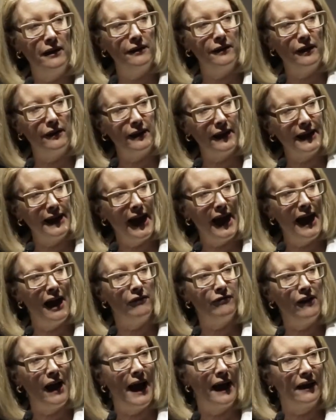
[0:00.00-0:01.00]
that they
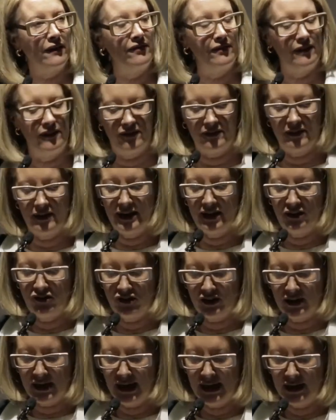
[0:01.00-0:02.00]
have access to
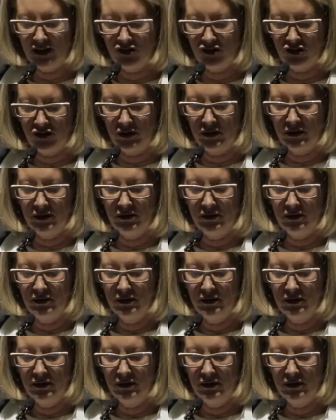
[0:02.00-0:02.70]
education.